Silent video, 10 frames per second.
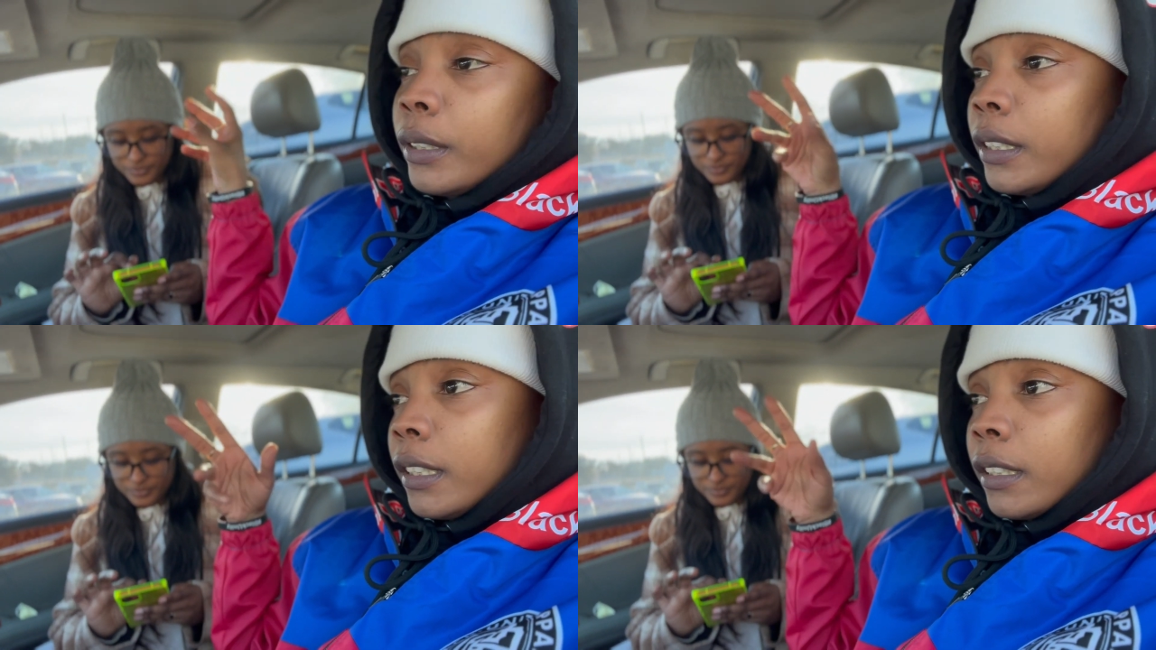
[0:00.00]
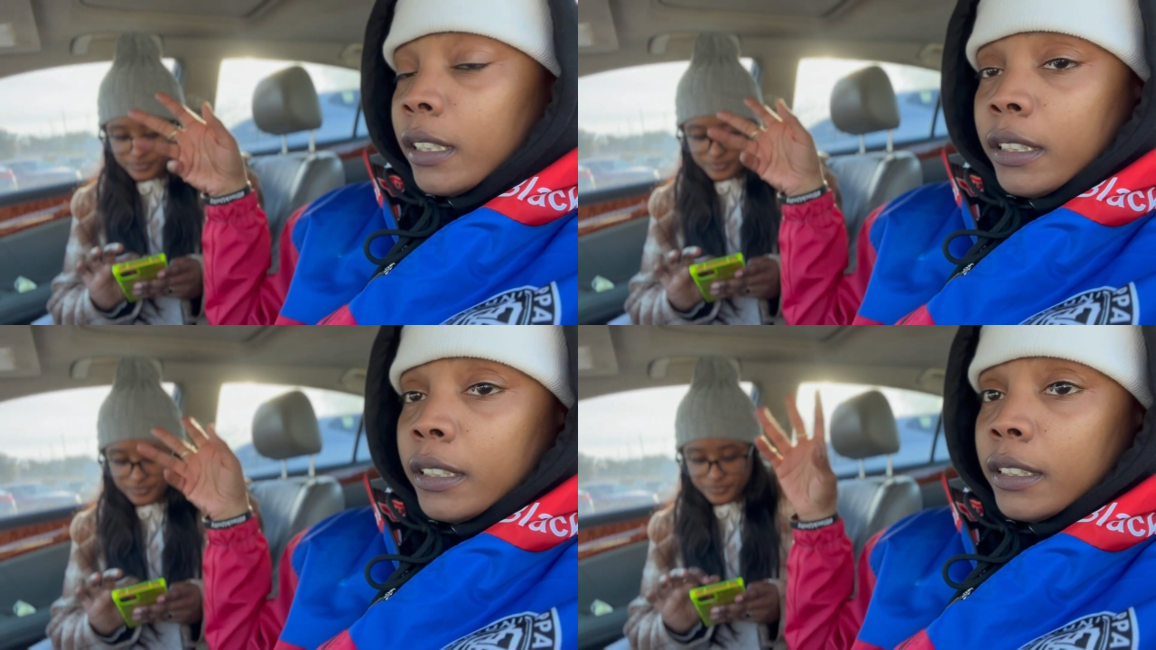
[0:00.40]
Speaker 1: and then
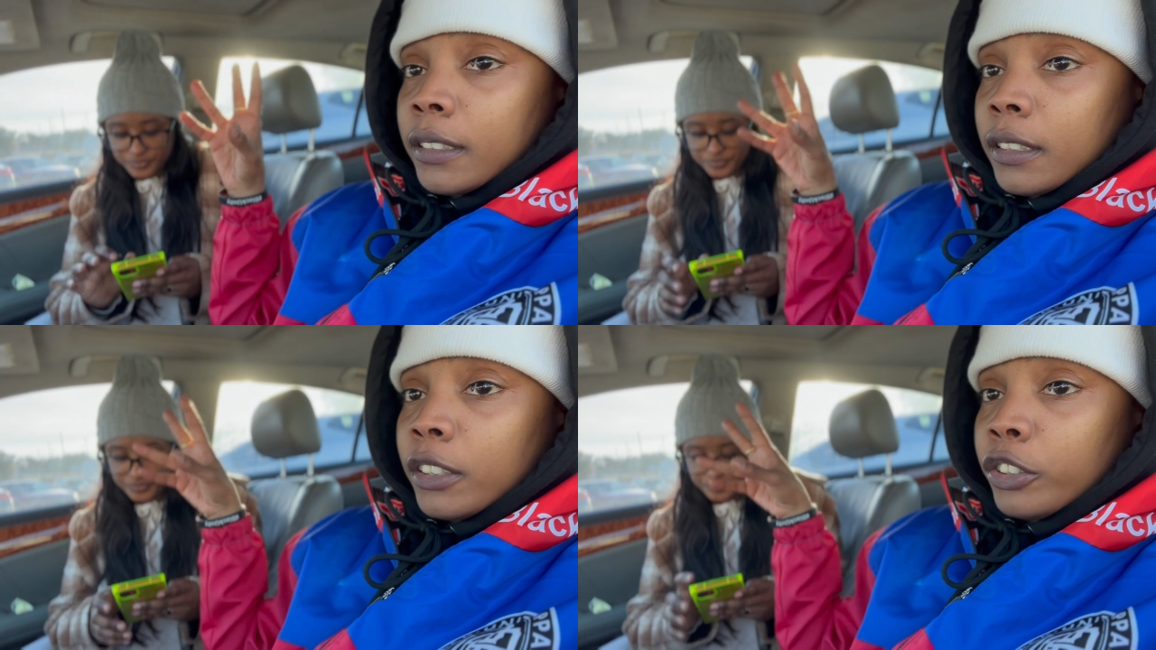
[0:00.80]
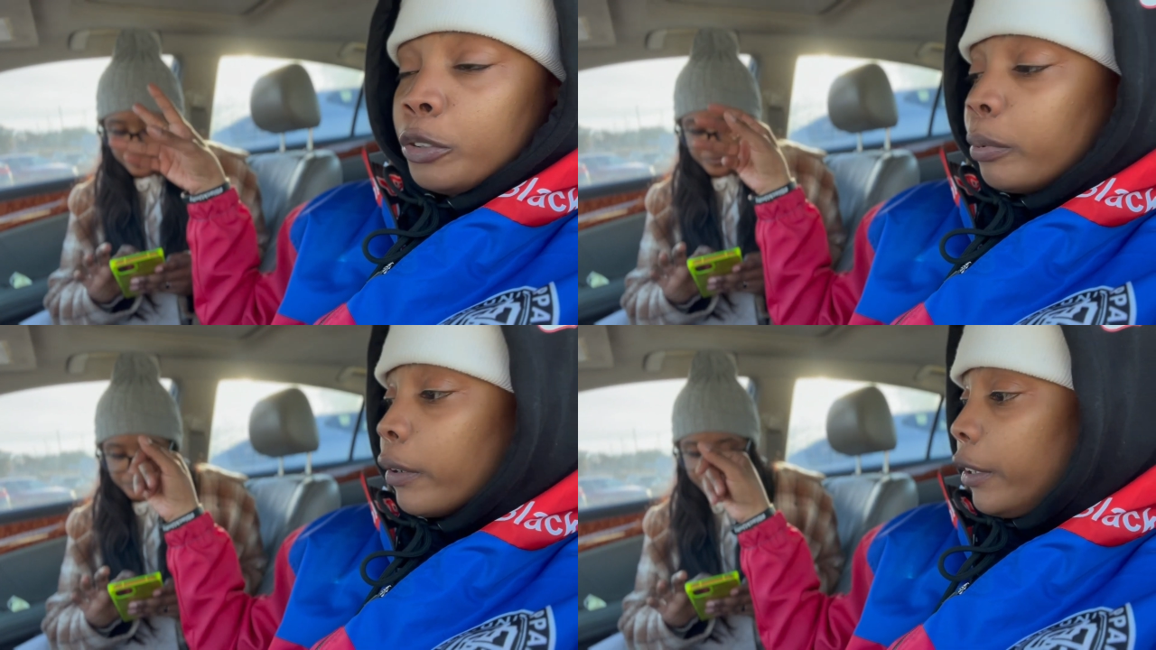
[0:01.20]
London is the
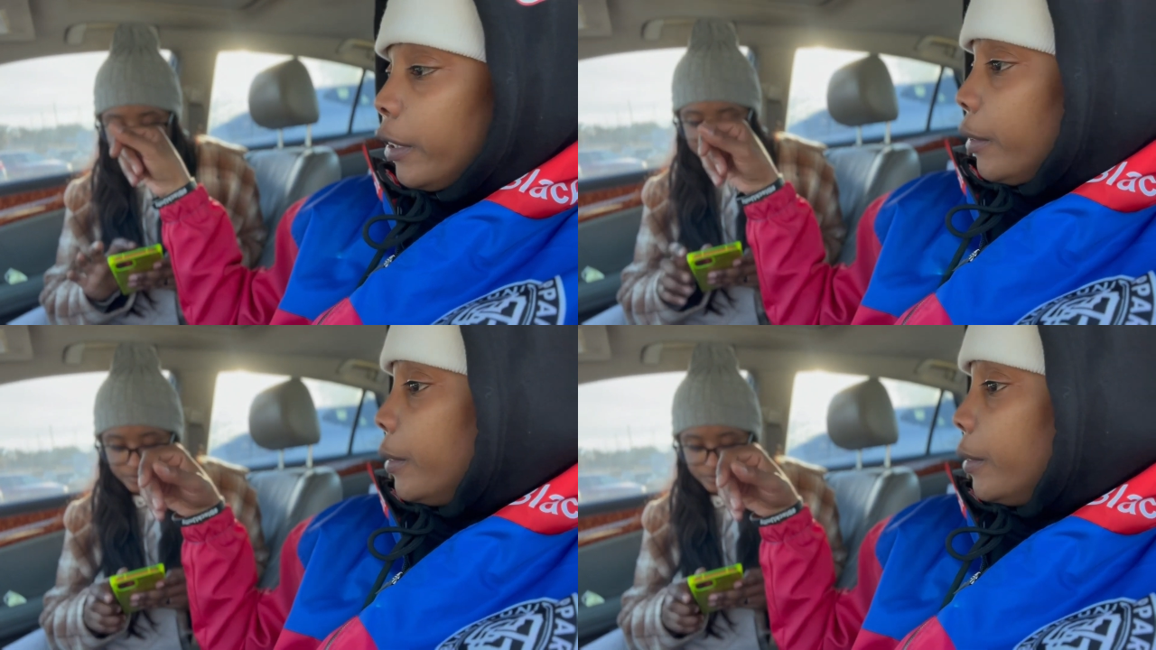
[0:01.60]
2.0.